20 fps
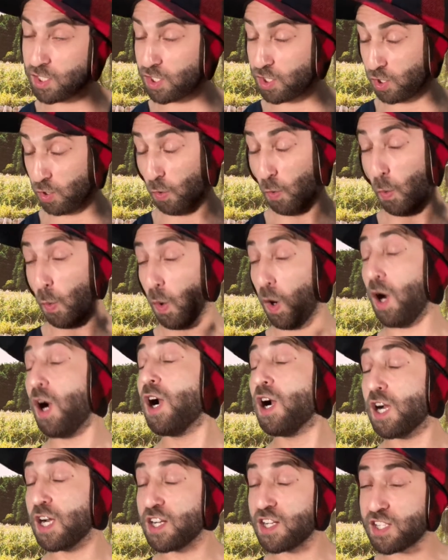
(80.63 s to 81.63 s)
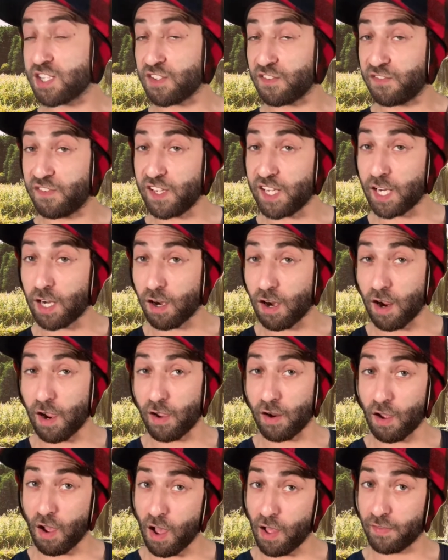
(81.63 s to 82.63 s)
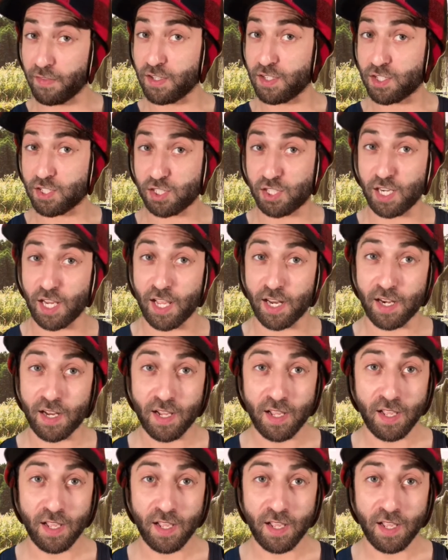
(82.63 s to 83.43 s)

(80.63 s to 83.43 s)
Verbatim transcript: to words to figure out all this shit.